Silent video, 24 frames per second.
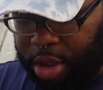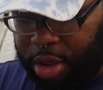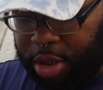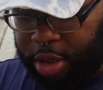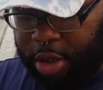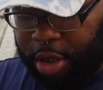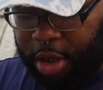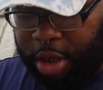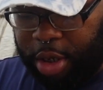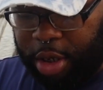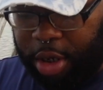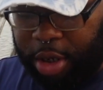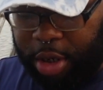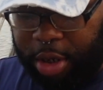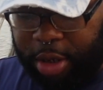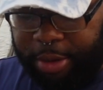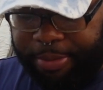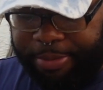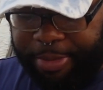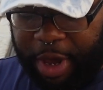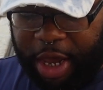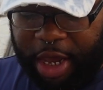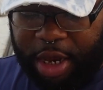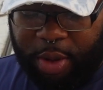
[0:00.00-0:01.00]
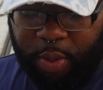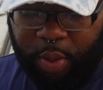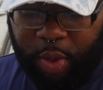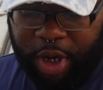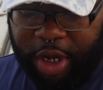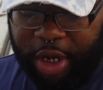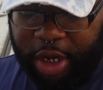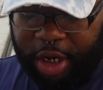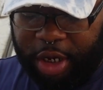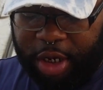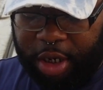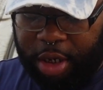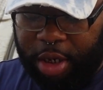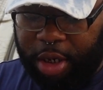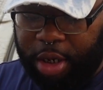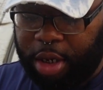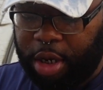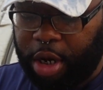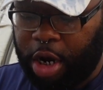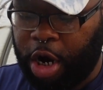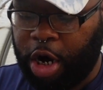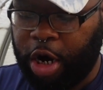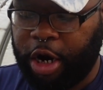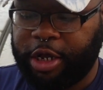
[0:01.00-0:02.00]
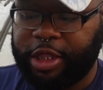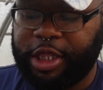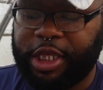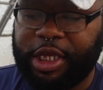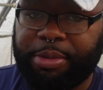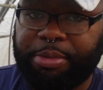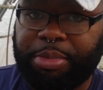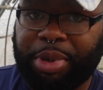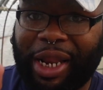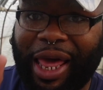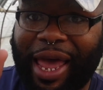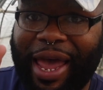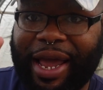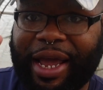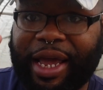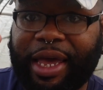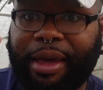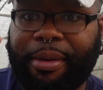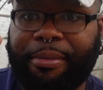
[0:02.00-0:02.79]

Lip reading: The main one are the Black